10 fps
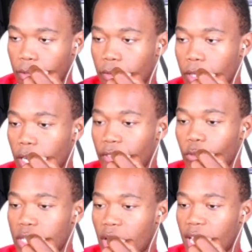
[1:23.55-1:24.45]
look, if we're
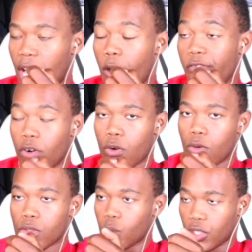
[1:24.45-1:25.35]
taking out her
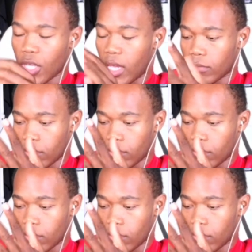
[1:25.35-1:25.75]
vocals, which I